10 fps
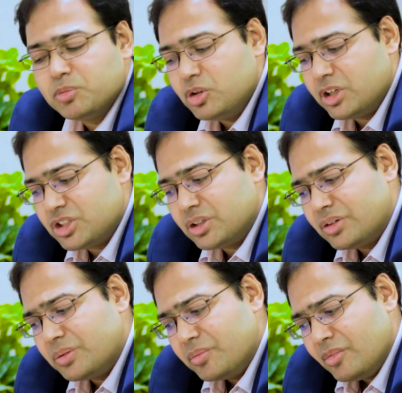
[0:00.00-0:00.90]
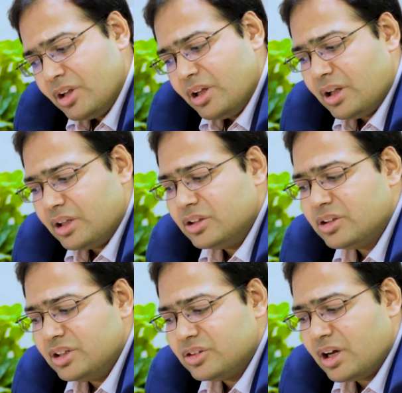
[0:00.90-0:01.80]
of mutations. Other
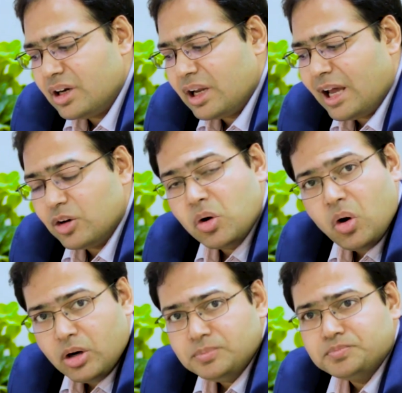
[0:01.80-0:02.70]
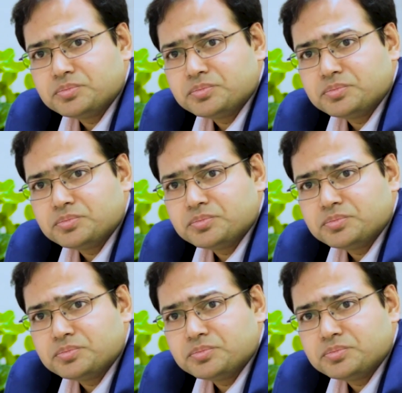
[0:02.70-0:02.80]
things are alcohol,